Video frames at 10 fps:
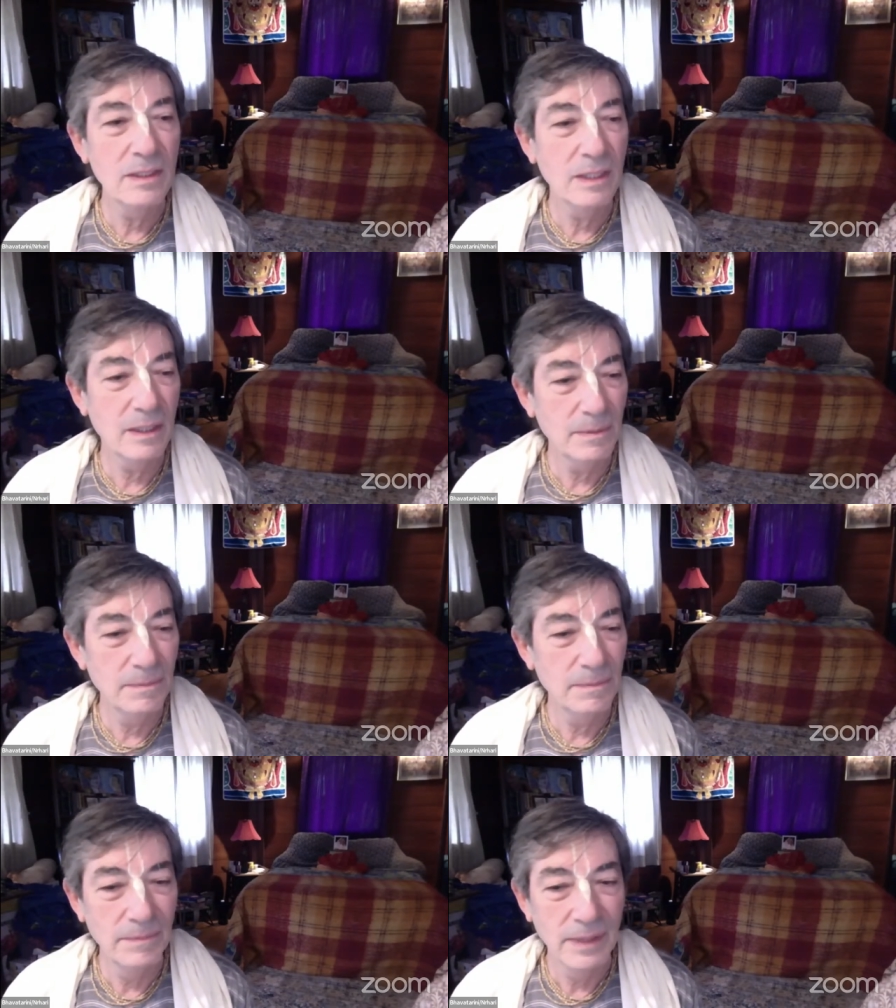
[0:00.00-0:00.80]

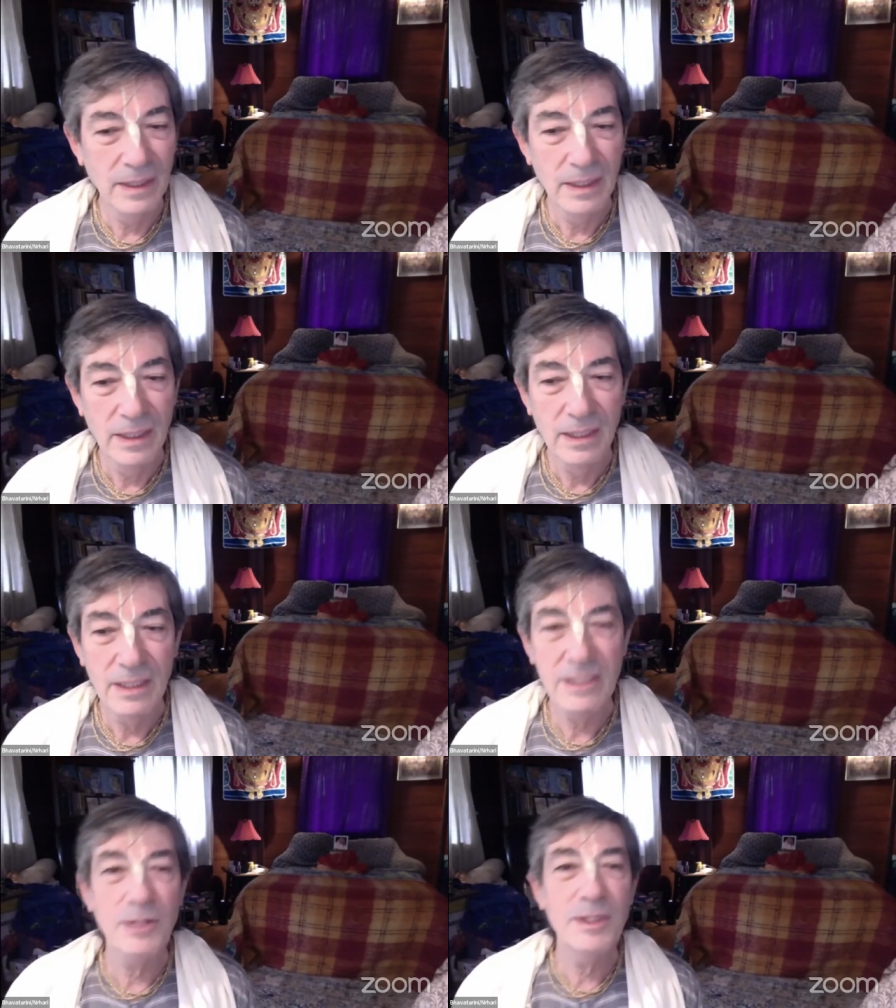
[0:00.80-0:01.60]
Um,
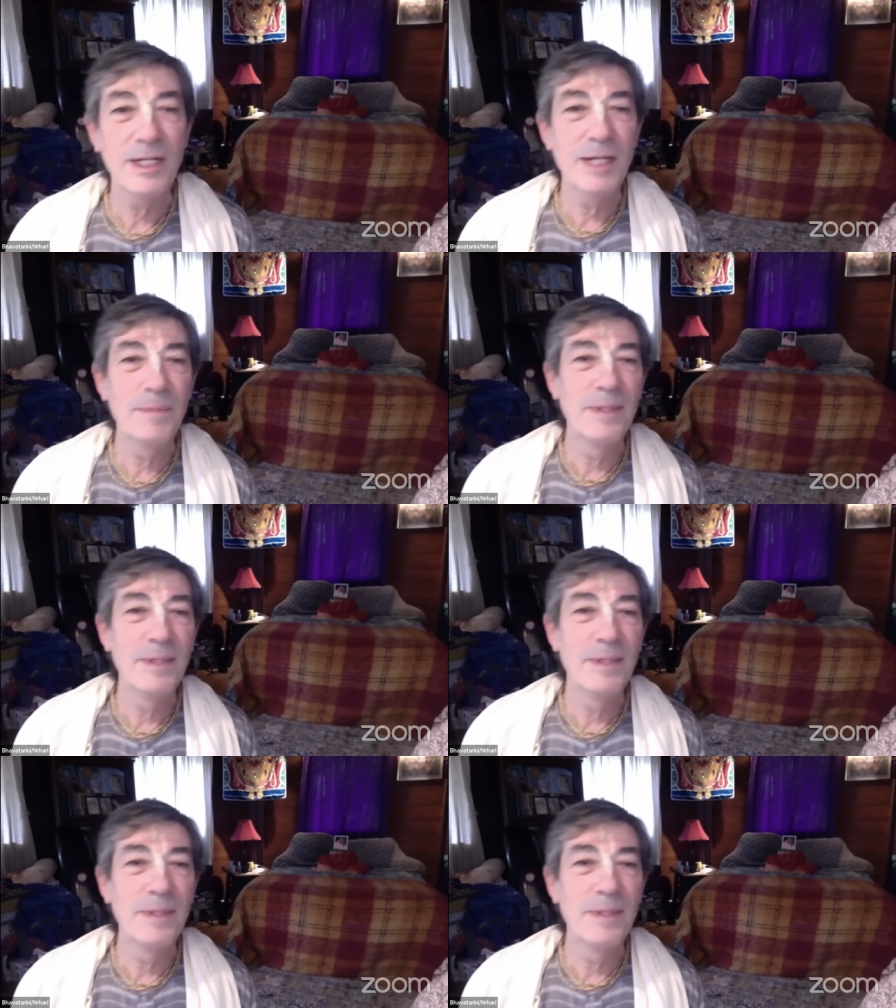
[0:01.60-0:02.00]
it's not that I'm